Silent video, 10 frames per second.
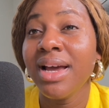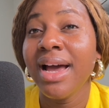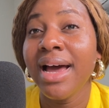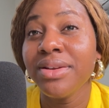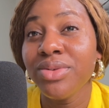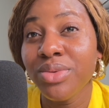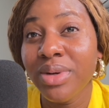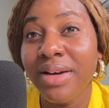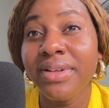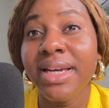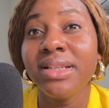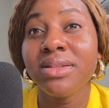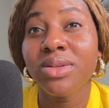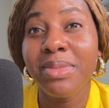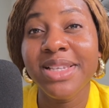and you would have gained
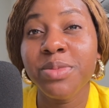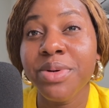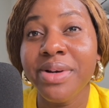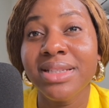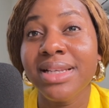some experience.